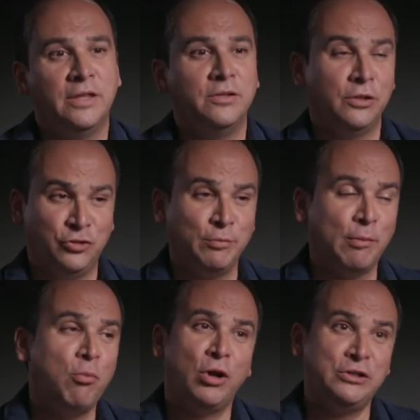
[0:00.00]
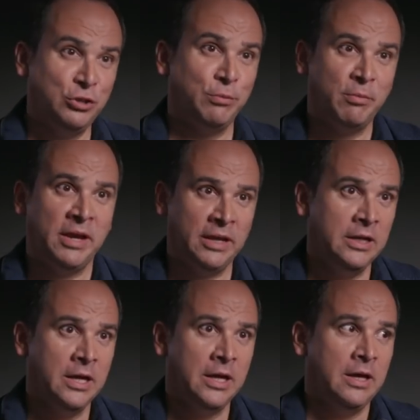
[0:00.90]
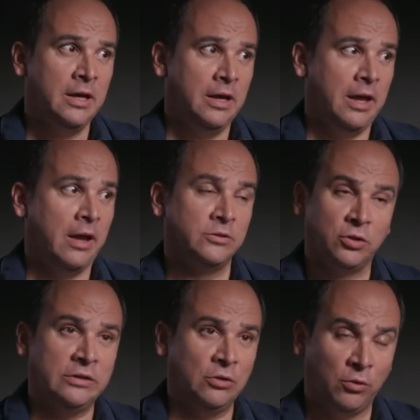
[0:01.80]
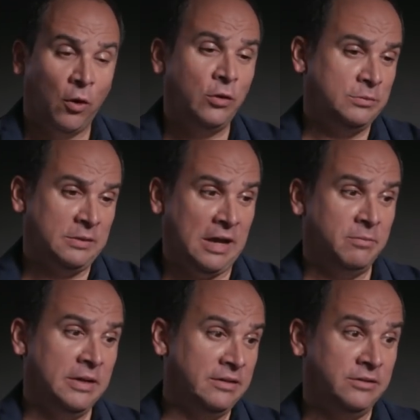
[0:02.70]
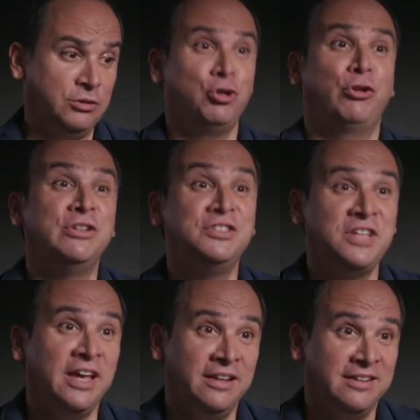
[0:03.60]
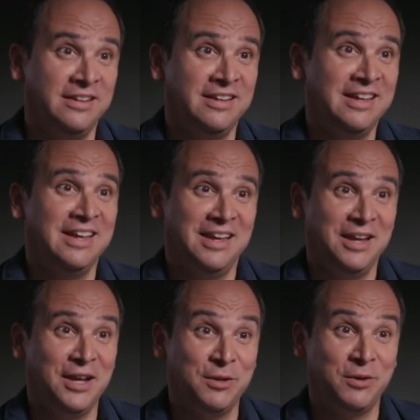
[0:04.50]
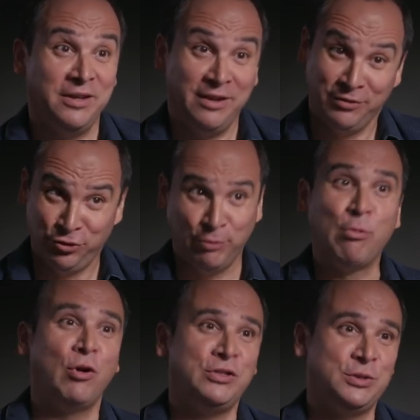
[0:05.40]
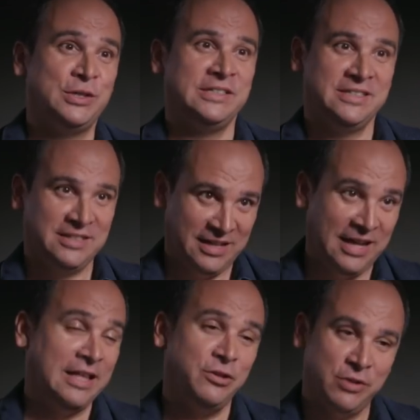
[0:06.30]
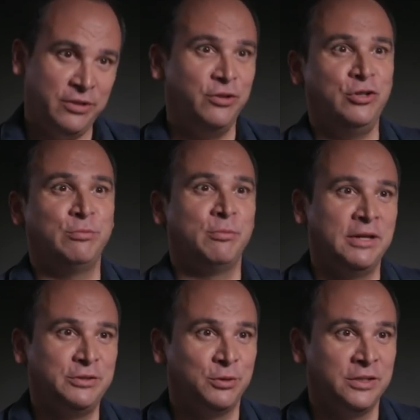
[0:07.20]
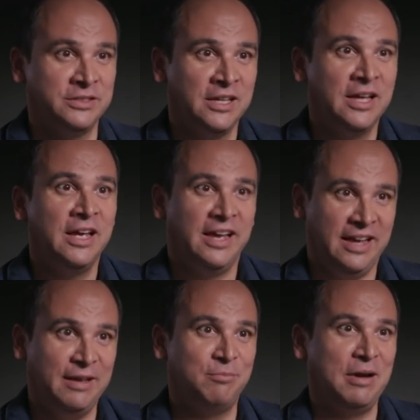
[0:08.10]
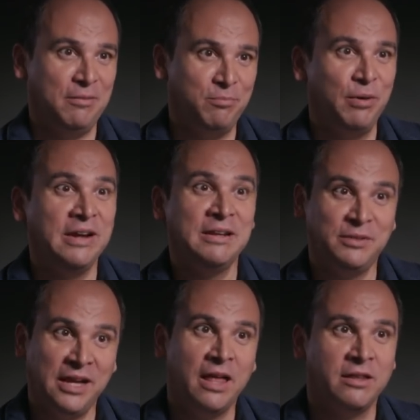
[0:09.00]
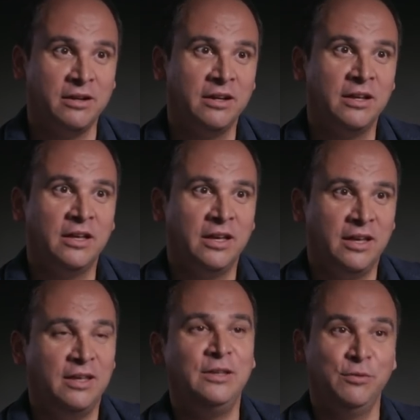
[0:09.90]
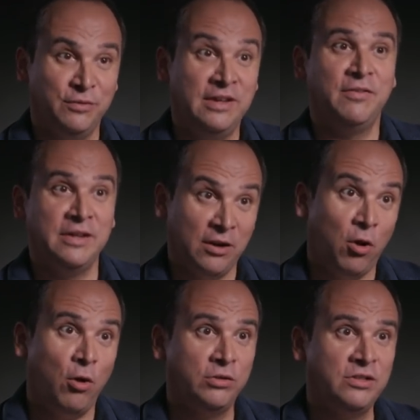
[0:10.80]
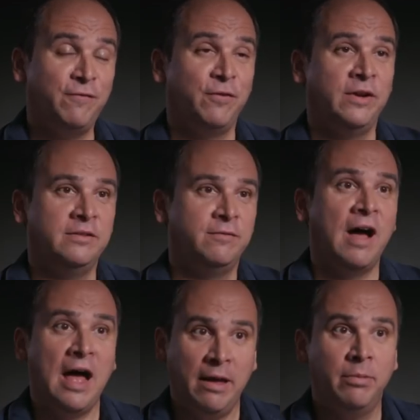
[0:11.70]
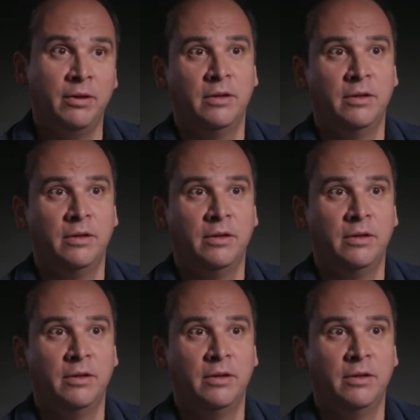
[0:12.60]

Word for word: the, the Superboy, Superman mm-hmm. angles. They've always kind of been church and state. Right. In a way, you had your Superboy stories, Separate. and then you had your Superman stories. Yeah. And by bringing them together, you've given it a whole different vibe.